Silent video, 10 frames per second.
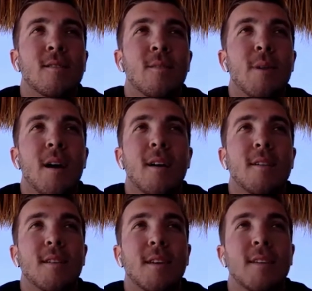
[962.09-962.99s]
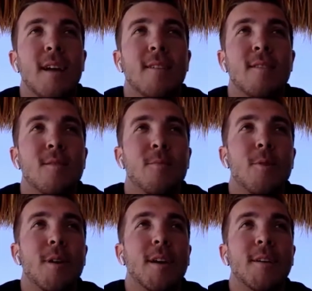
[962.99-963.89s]
to be honest, like that
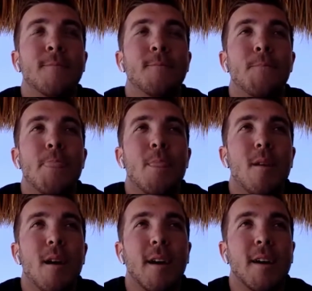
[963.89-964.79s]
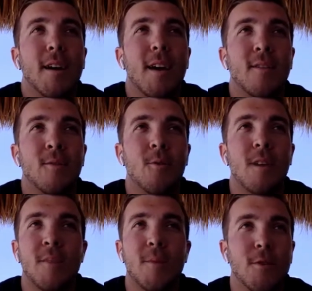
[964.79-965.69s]
spring, like
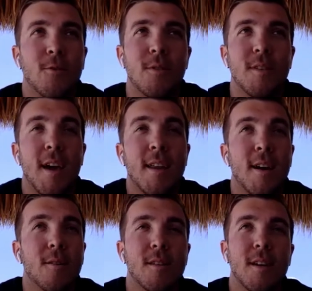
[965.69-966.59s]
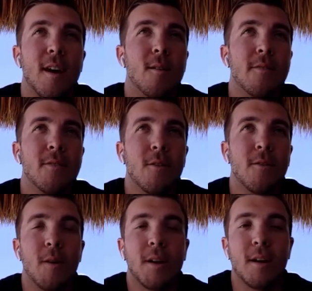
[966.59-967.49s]
especially towards the end, I was like, I don't even know
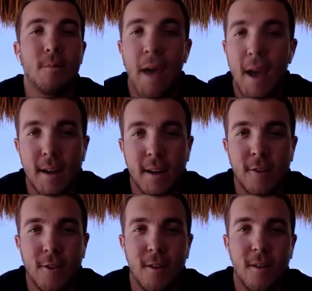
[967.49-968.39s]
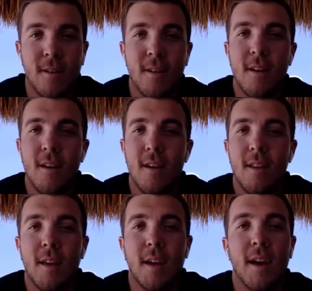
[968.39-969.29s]
if I want to come back next year.
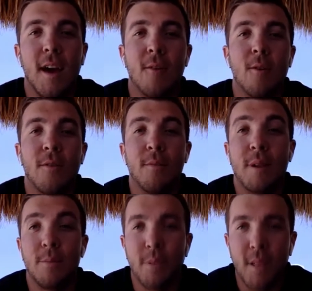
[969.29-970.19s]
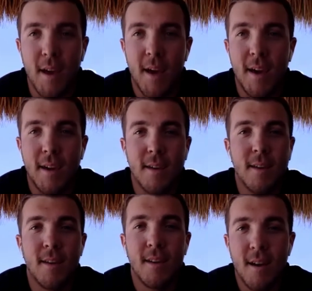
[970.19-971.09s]
Like, I don't know if I'm going to play.
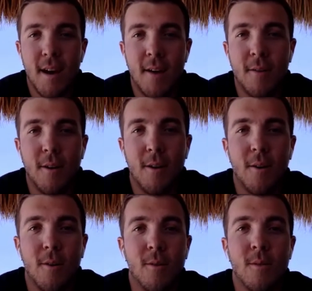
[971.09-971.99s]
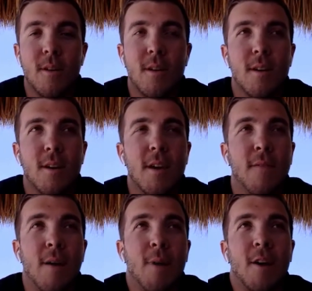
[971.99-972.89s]
I don't know
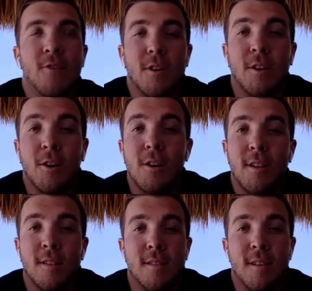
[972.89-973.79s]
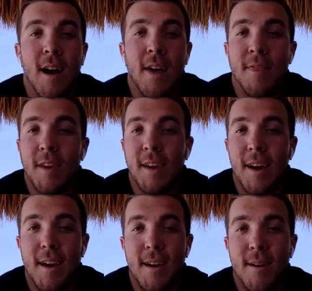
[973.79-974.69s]
if I'm actually good as I think
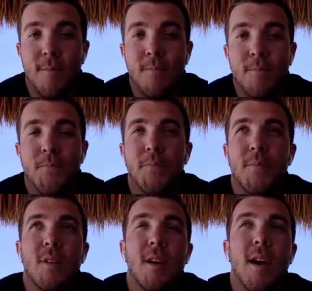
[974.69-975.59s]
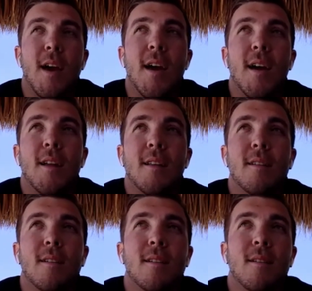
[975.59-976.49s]
I am. And